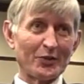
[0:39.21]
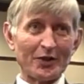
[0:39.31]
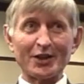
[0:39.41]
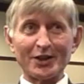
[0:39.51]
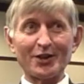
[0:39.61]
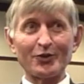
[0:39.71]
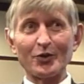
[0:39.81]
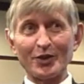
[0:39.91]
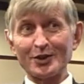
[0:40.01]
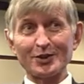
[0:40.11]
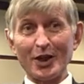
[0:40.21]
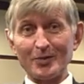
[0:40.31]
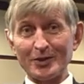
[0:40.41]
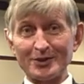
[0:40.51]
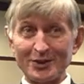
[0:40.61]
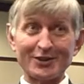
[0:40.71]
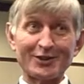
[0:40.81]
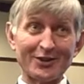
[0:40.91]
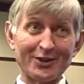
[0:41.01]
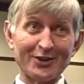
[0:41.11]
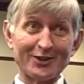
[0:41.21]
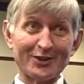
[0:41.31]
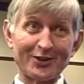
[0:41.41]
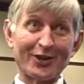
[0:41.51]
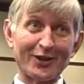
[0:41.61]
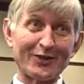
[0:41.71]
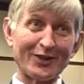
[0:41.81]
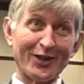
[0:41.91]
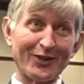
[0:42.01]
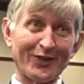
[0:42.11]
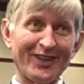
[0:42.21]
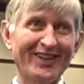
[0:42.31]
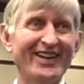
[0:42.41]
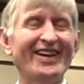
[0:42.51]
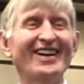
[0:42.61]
When you get done with the assignment, sit still until I give you another one.